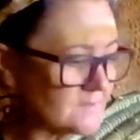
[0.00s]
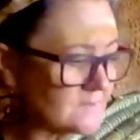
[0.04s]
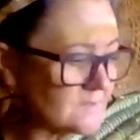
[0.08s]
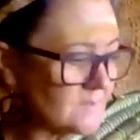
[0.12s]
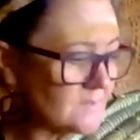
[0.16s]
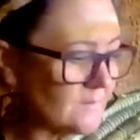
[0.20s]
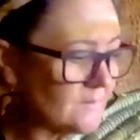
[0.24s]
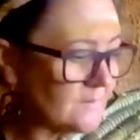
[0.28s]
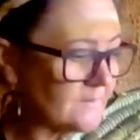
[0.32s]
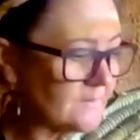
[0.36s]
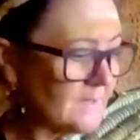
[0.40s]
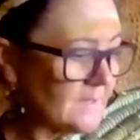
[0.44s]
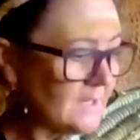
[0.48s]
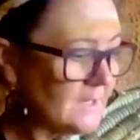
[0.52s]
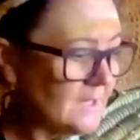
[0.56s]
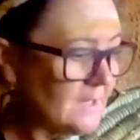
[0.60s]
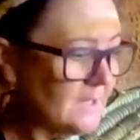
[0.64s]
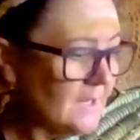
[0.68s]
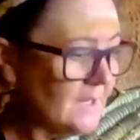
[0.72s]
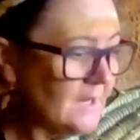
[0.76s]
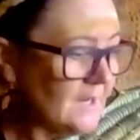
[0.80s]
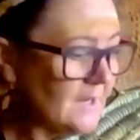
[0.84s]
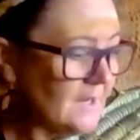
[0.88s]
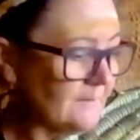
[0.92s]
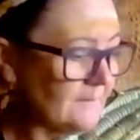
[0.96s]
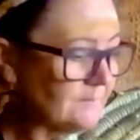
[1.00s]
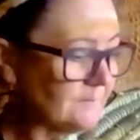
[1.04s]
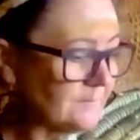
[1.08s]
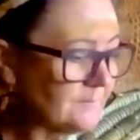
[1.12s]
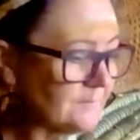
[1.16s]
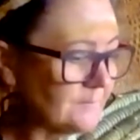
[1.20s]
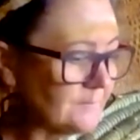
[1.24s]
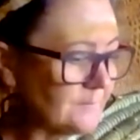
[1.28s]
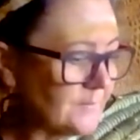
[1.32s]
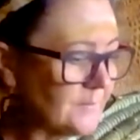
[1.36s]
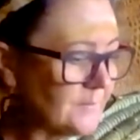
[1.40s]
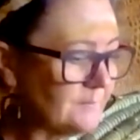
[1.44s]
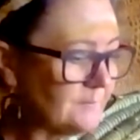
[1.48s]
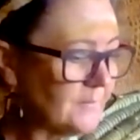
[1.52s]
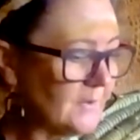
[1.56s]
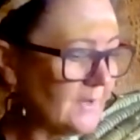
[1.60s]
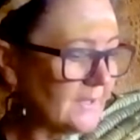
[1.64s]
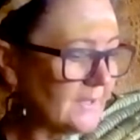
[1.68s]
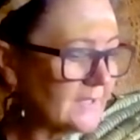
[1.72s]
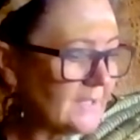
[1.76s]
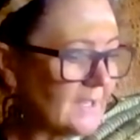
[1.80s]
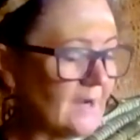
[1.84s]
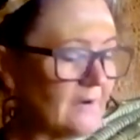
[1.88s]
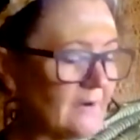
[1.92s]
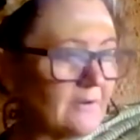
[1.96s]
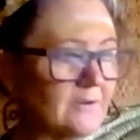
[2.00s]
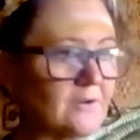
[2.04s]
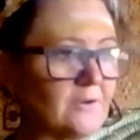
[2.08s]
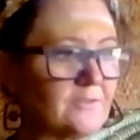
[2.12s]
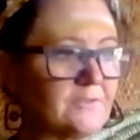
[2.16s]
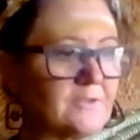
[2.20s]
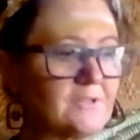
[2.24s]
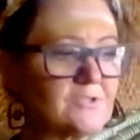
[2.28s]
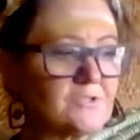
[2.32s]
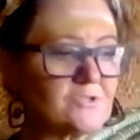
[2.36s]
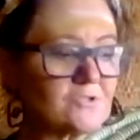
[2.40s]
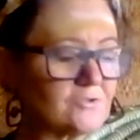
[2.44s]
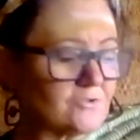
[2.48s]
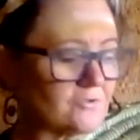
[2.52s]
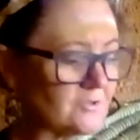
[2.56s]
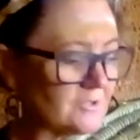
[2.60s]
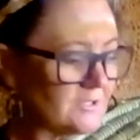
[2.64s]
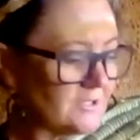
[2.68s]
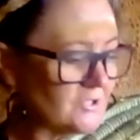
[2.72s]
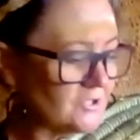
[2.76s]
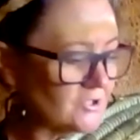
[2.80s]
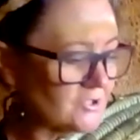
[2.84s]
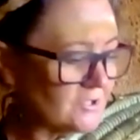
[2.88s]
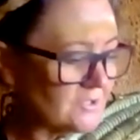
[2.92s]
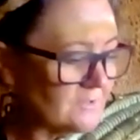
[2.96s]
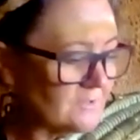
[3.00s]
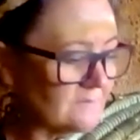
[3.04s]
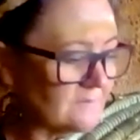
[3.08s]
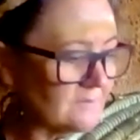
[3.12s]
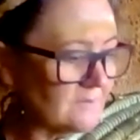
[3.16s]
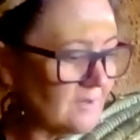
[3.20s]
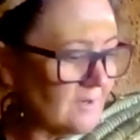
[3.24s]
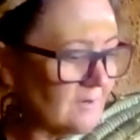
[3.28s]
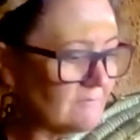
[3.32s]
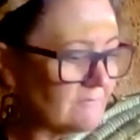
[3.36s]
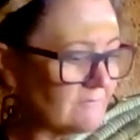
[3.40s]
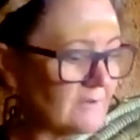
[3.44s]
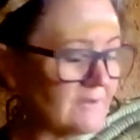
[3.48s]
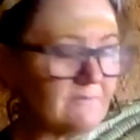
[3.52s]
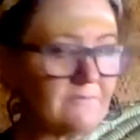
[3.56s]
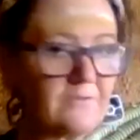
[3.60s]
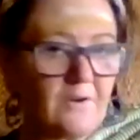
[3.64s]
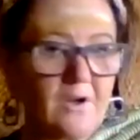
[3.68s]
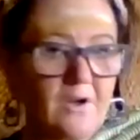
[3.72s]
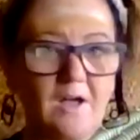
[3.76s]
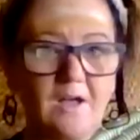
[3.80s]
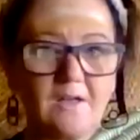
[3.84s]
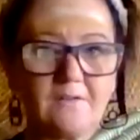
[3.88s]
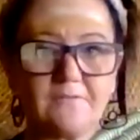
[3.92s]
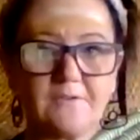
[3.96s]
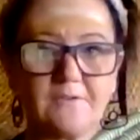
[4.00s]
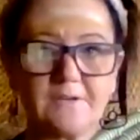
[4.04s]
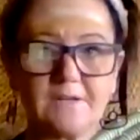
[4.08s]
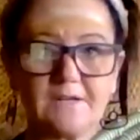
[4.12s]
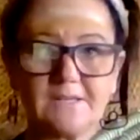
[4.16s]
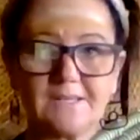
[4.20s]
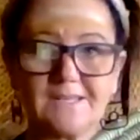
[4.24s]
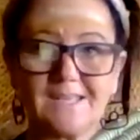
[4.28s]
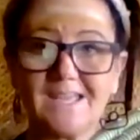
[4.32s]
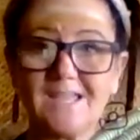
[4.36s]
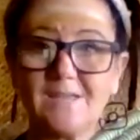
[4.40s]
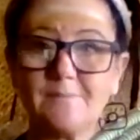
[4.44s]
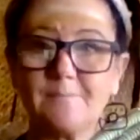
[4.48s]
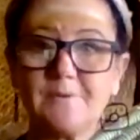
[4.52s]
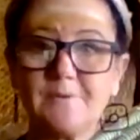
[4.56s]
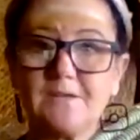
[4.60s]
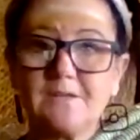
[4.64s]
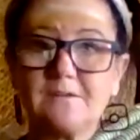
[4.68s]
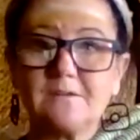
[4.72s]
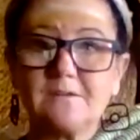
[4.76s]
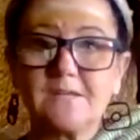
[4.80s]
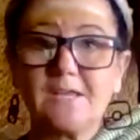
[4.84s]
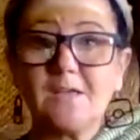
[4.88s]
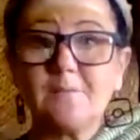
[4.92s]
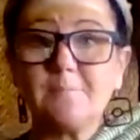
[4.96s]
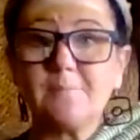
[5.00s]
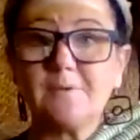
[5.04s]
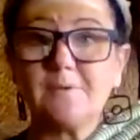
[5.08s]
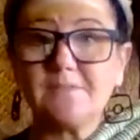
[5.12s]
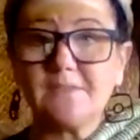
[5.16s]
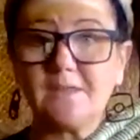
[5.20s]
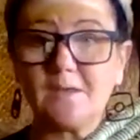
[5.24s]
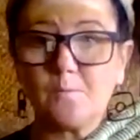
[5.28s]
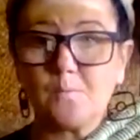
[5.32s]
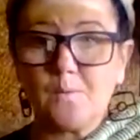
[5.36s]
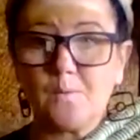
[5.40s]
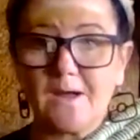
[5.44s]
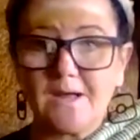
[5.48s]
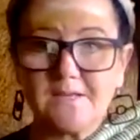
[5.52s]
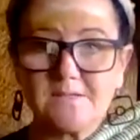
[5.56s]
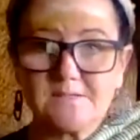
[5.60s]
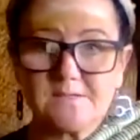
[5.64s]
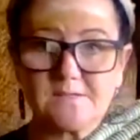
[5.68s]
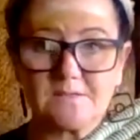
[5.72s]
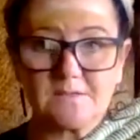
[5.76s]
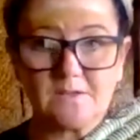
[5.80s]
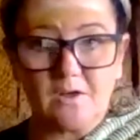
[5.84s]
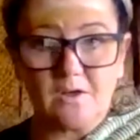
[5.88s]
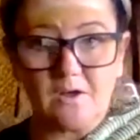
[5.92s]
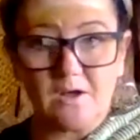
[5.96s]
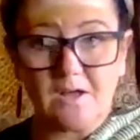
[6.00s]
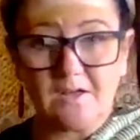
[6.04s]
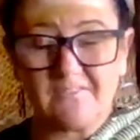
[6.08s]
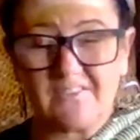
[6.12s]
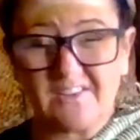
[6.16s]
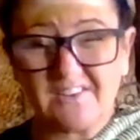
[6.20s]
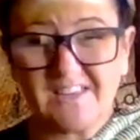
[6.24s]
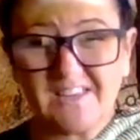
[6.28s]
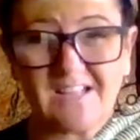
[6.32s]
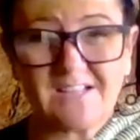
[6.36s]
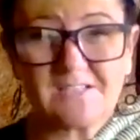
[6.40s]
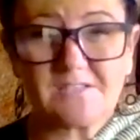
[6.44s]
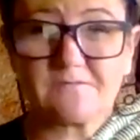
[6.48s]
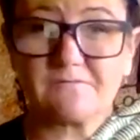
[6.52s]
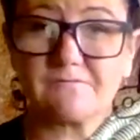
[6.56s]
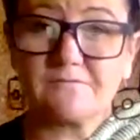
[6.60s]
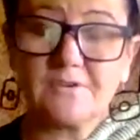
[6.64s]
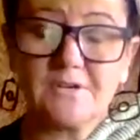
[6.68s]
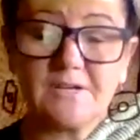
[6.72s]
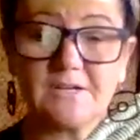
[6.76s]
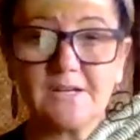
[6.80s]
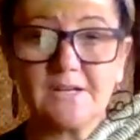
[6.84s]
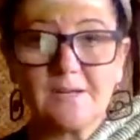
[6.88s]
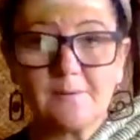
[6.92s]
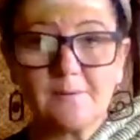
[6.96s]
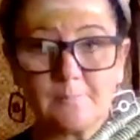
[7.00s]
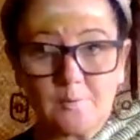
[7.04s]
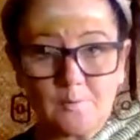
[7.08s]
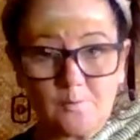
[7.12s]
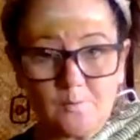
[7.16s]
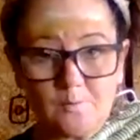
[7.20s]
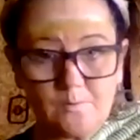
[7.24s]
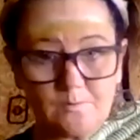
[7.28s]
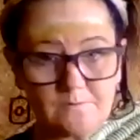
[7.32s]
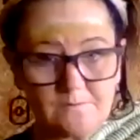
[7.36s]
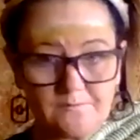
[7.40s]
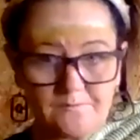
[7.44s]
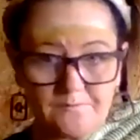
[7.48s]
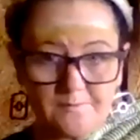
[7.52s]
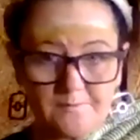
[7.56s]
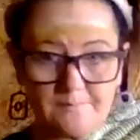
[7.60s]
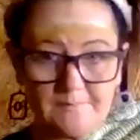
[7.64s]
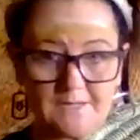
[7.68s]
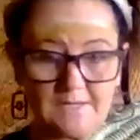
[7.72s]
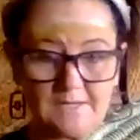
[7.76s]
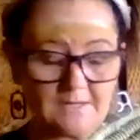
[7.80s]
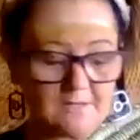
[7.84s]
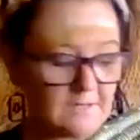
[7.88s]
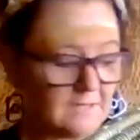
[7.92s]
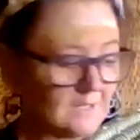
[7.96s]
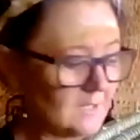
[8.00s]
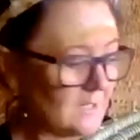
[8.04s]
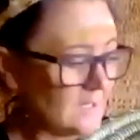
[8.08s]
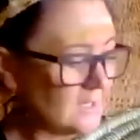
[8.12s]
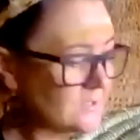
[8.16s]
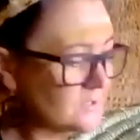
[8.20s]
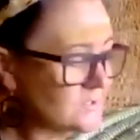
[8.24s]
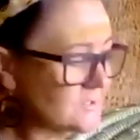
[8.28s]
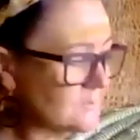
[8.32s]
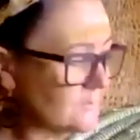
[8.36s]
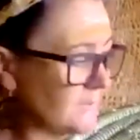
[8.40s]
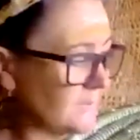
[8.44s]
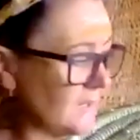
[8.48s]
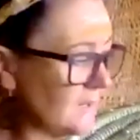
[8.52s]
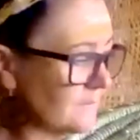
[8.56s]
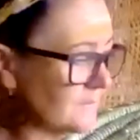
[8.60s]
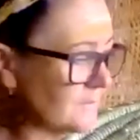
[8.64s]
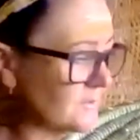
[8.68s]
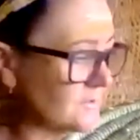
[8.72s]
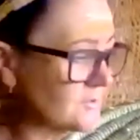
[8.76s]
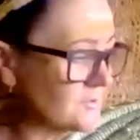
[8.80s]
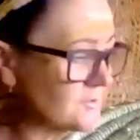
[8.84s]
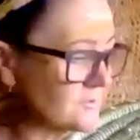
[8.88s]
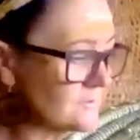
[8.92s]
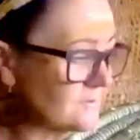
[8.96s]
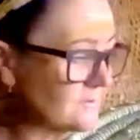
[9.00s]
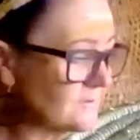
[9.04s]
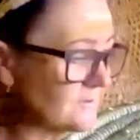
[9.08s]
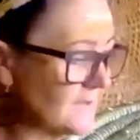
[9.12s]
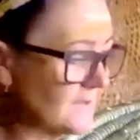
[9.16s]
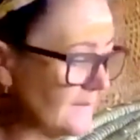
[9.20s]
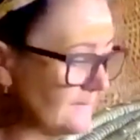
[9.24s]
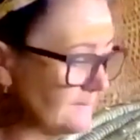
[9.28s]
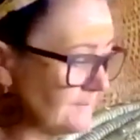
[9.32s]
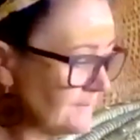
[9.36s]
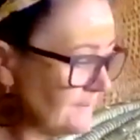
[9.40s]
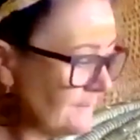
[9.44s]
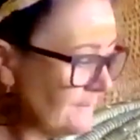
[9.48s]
So um, by carrying on this tradition, I'm reviving and keeping, keeping their ways alive. And that's really important for me to be able to do that.